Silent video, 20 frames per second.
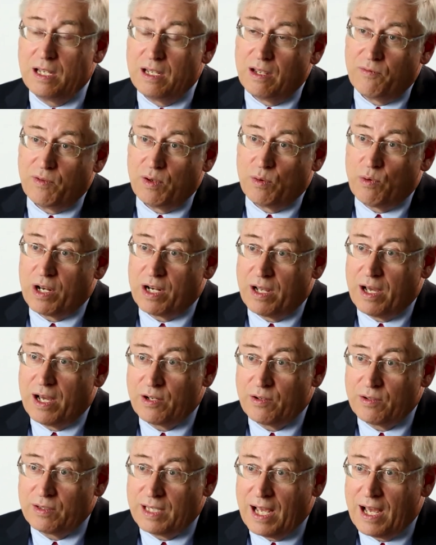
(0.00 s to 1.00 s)
if you want
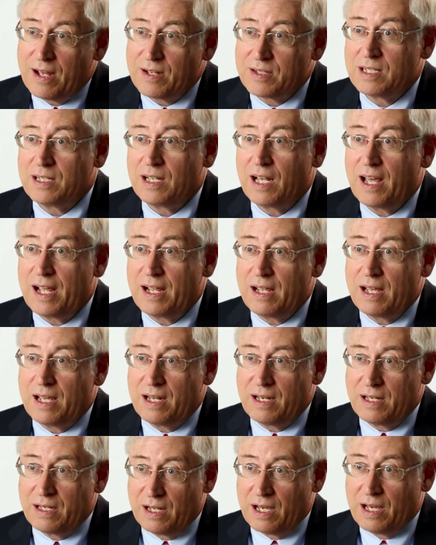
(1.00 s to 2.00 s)
$100,000
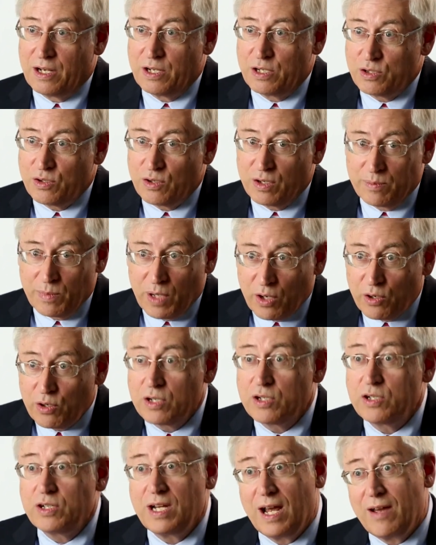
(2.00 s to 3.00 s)
in uninsured
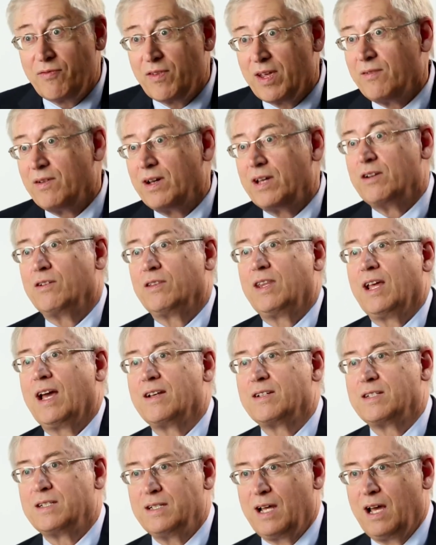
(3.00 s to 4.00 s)
motorists, you have to have
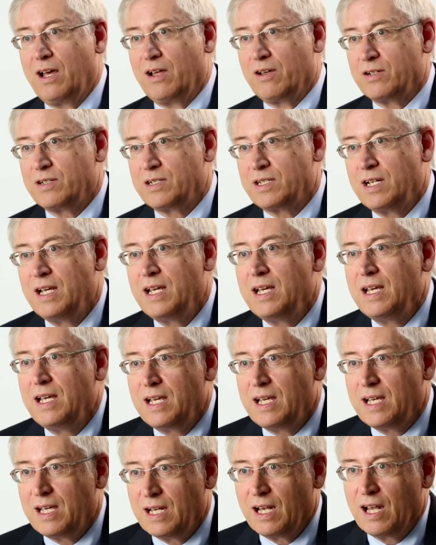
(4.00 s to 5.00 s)
$100,000
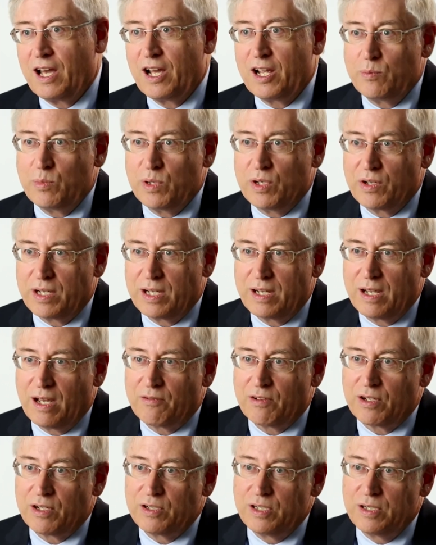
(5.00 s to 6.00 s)
in liability
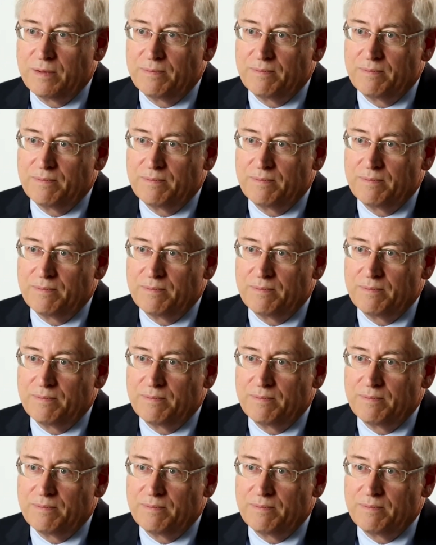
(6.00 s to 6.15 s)
coverage.